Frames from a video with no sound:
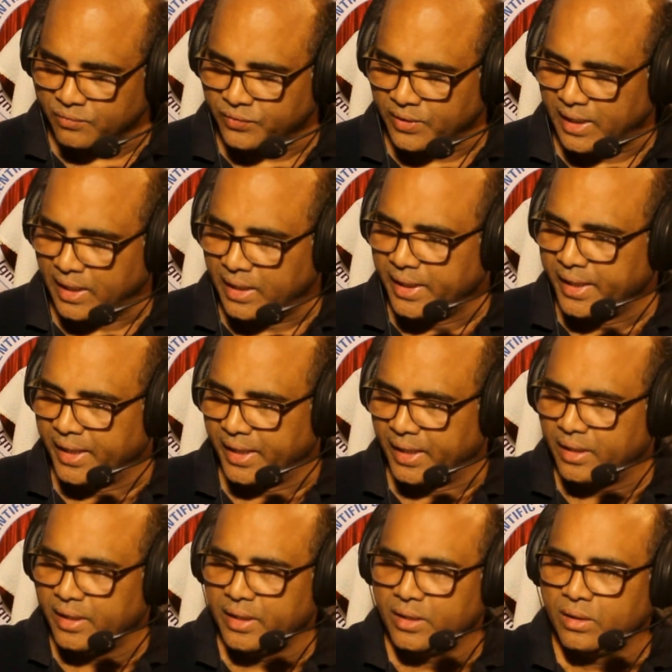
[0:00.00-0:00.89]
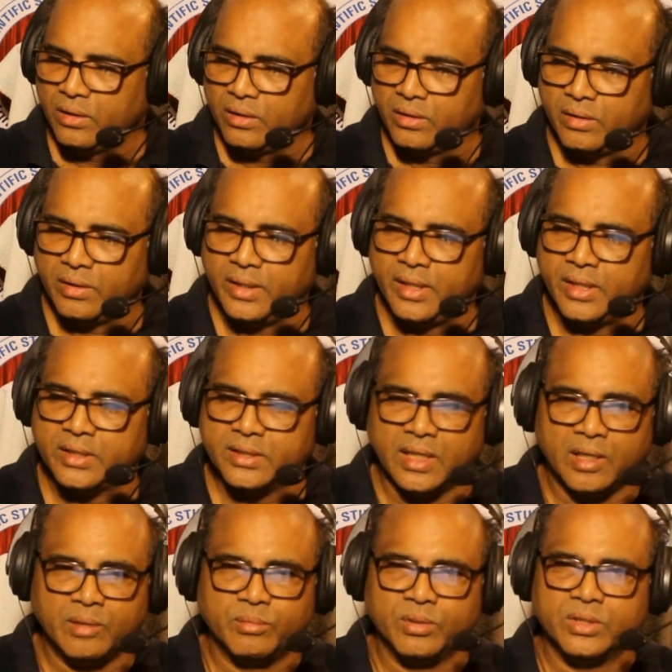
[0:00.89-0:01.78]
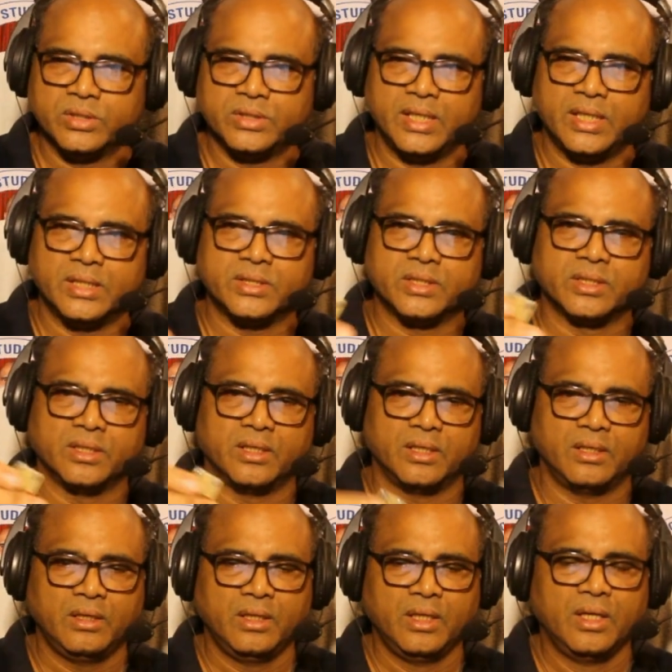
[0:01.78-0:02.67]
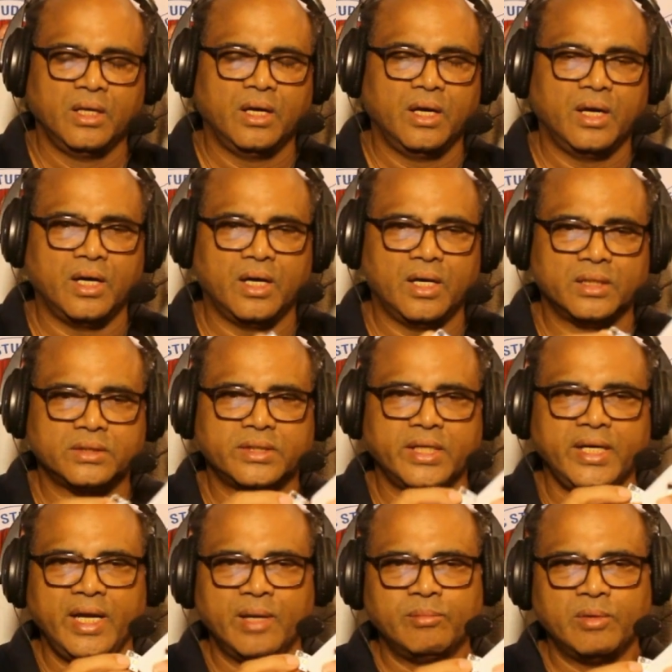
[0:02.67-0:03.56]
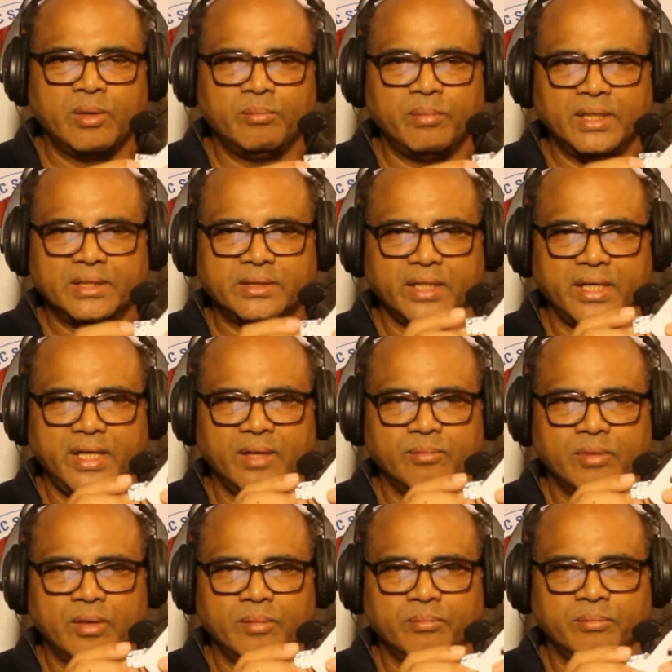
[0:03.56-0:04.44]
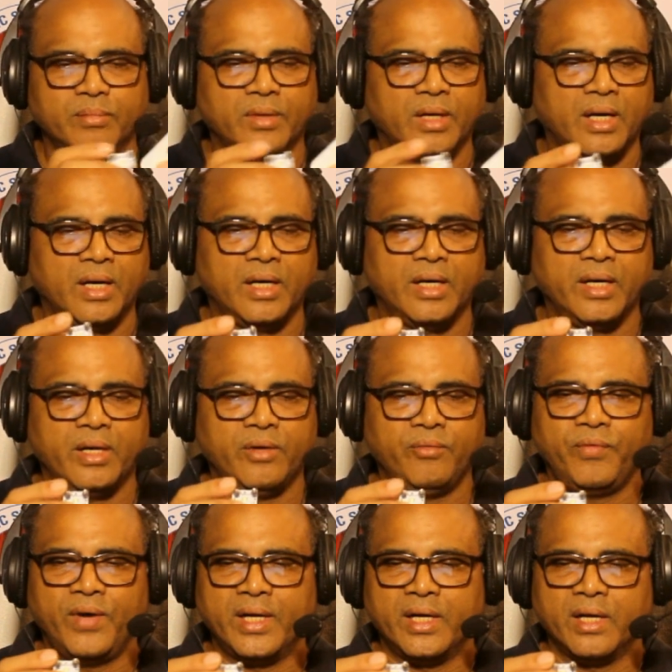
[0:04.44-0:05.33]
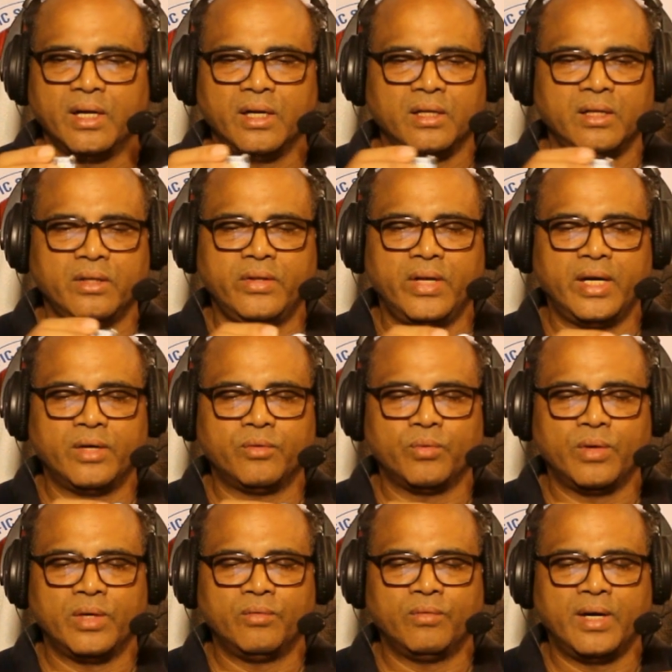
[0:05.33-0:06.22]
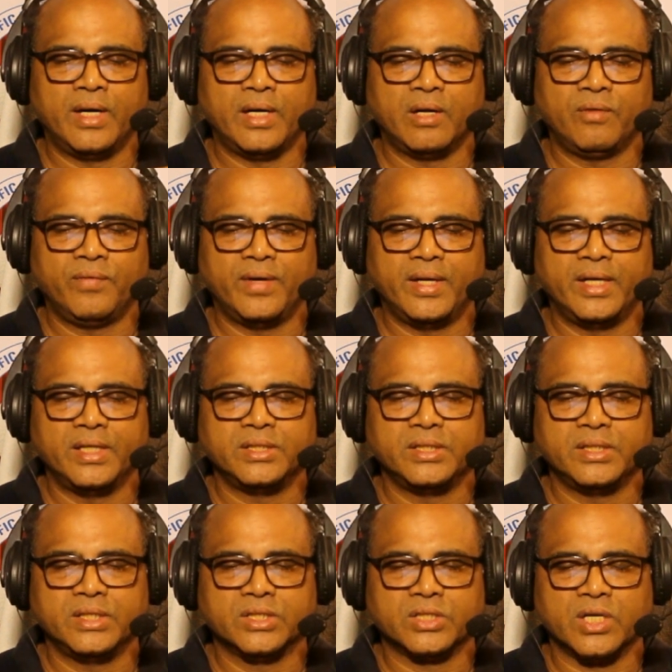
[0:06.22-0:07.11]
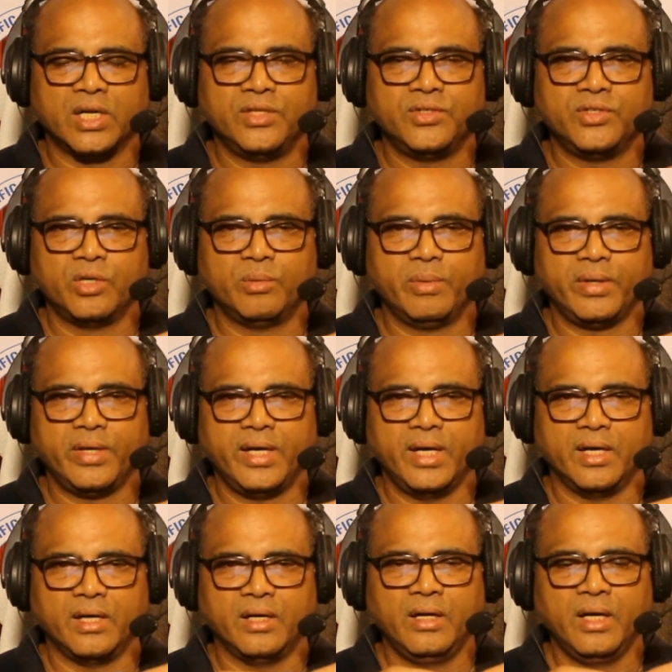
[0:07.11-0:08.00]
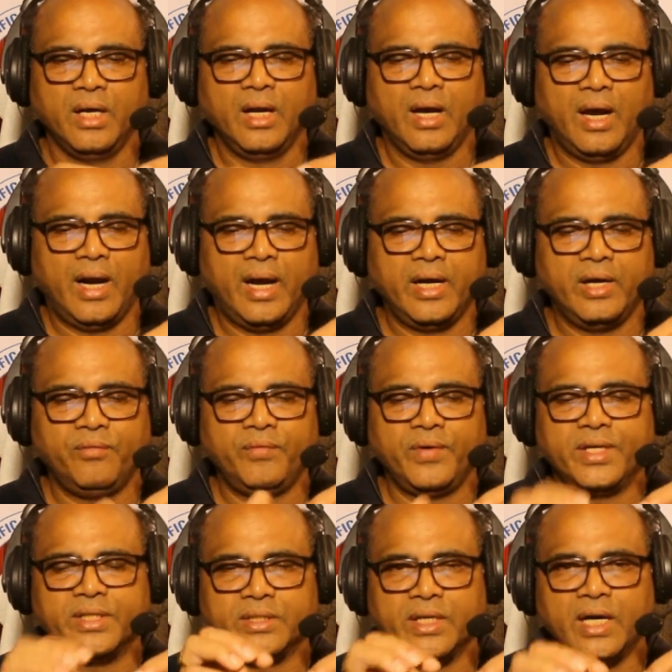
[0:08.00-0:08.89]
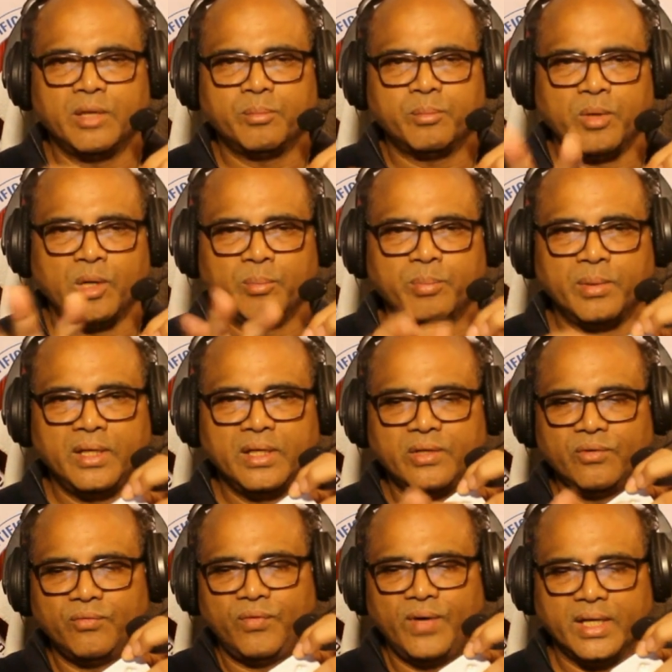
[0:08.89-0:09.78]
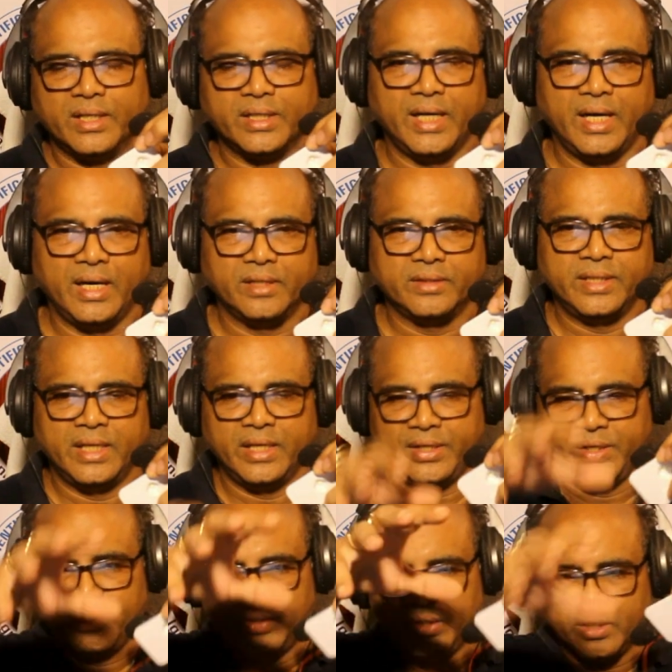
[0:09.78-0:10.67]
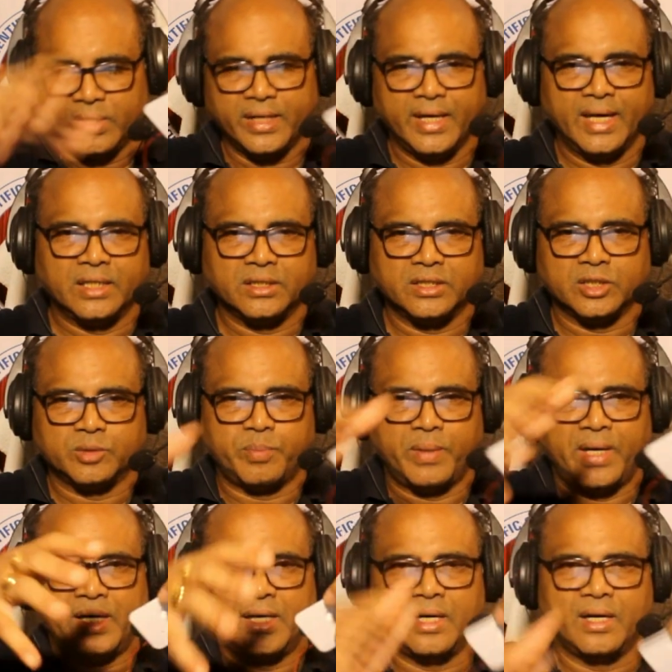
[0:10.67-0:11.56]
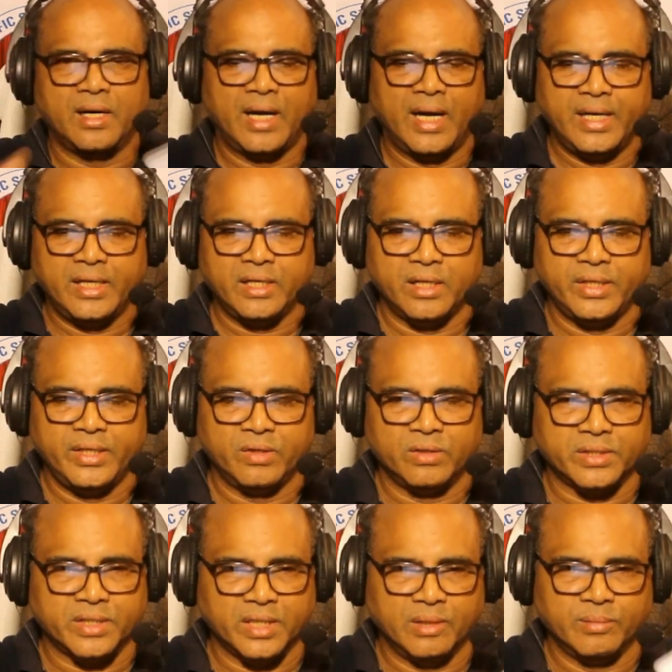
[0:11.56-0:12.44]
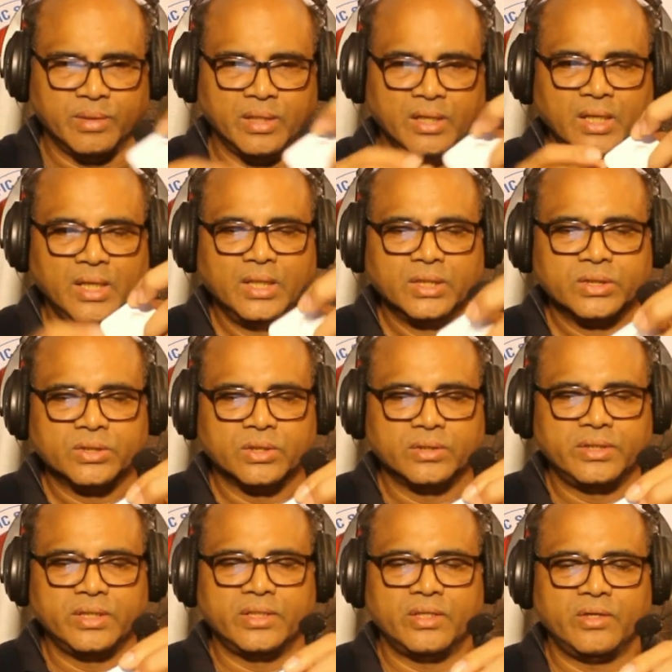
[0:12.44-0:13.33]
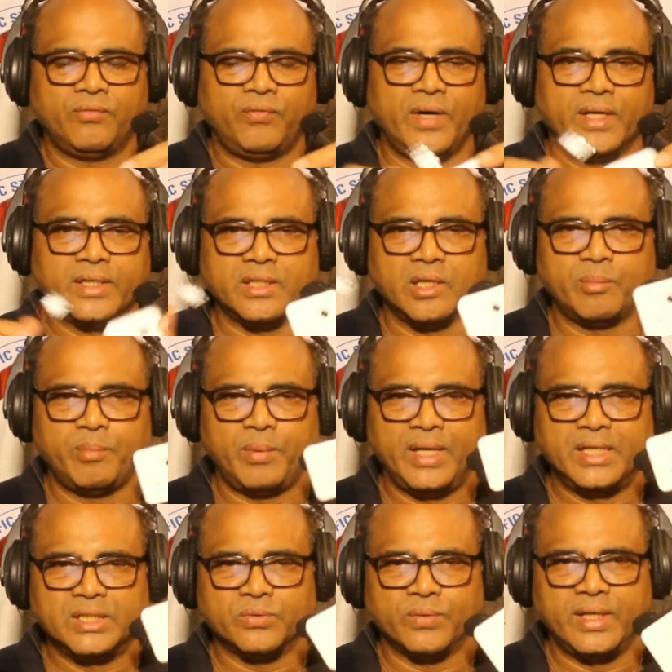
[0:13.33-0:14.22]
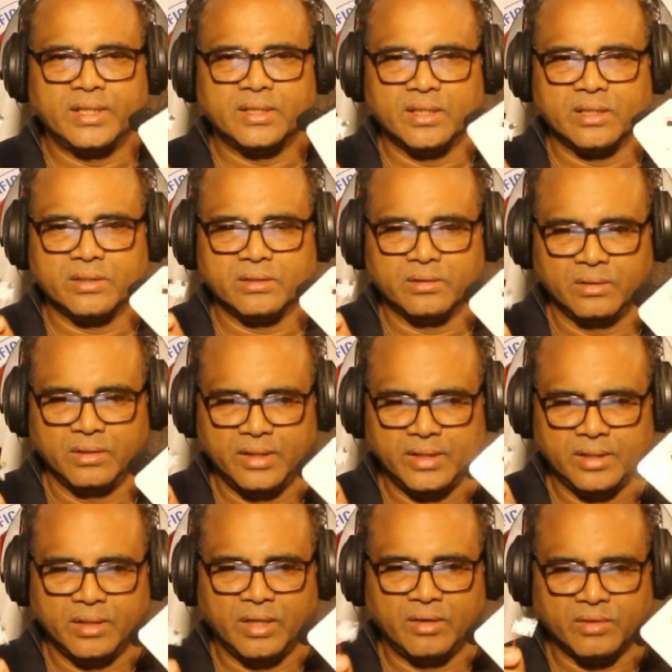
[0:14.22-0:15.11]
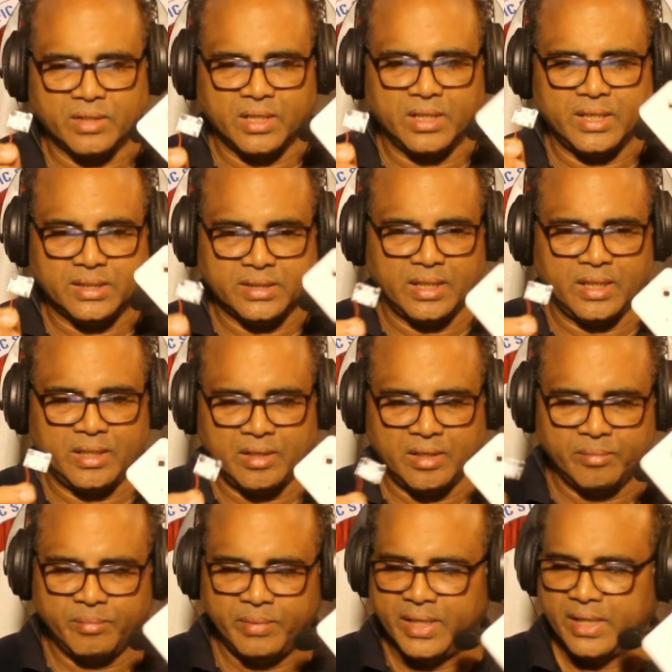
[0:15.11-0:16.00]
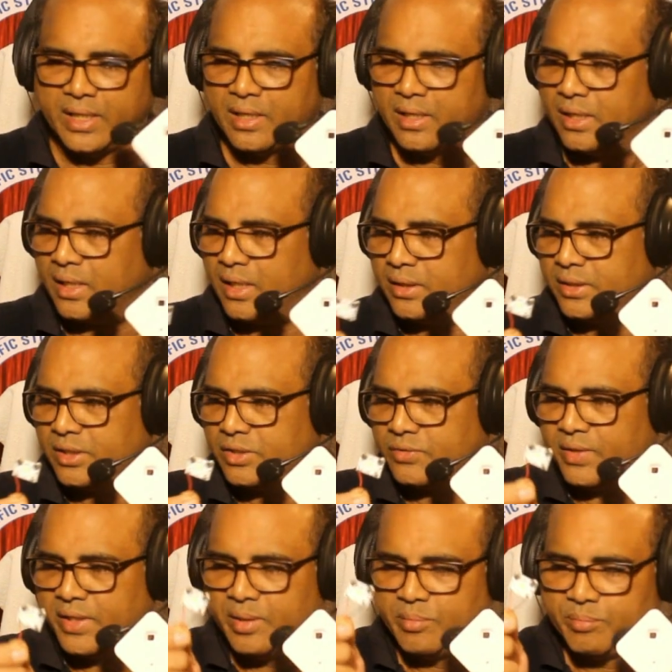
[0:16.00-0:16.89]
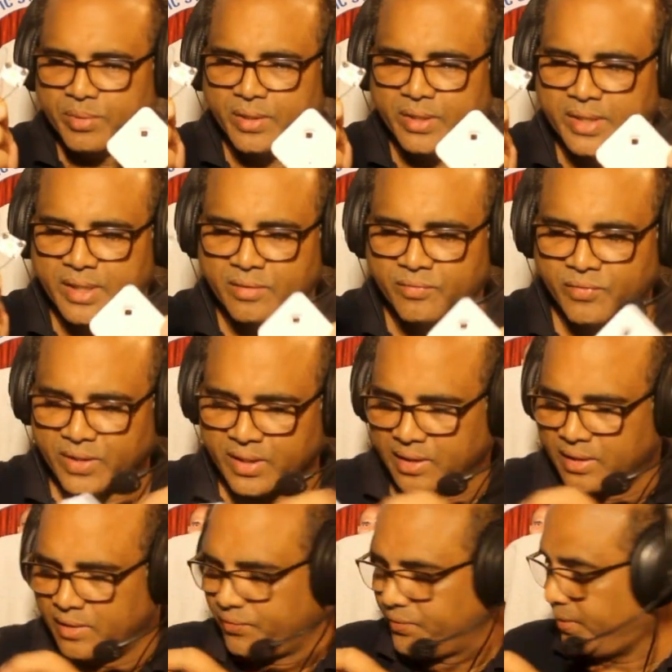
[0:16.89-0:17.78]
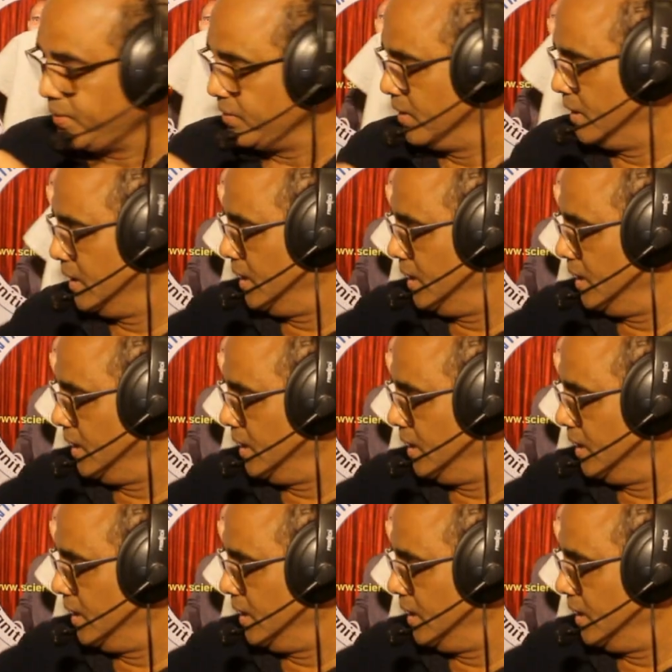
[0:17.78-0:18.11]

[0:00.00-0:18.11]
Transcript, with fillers: of the LED you know it is almost just uh, uh, 3 mm by 3 mm and if at all that 1 watt of energy is consumed here and if it is not properly reflected then you don't get the spreaded light on your table. So the reflector plays vital role in our design and make and all this very important for all of you.